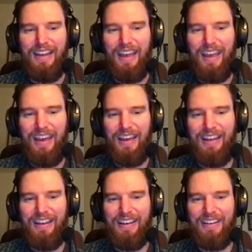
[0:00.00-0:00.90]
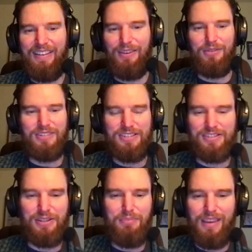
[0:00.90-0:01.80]
And don't just
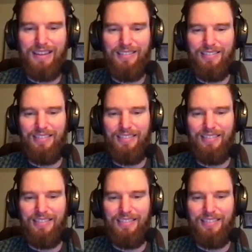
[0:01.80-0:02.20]
submit